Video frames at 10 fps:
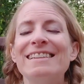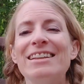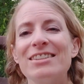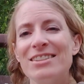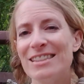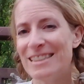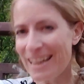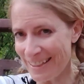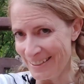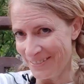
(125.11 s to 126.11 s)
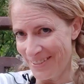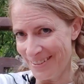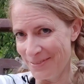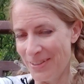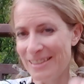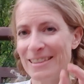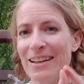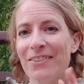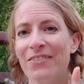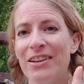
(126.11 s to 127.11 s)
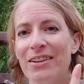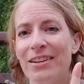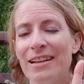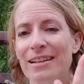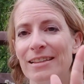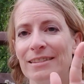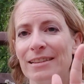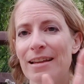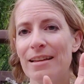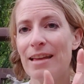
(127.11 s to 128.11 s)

The second one, my second finger is